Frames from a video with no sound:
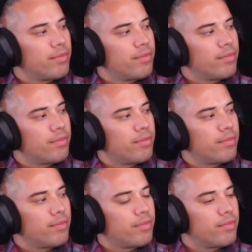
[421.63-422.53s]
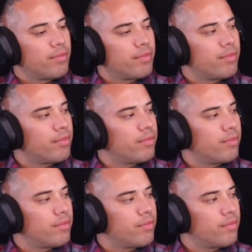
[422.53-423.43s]

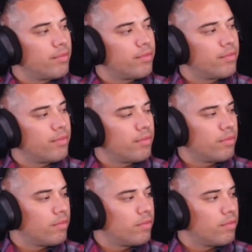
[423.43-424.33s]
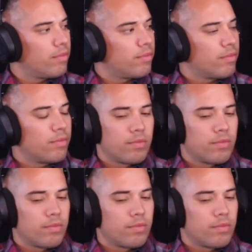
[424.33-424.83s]
[no speech]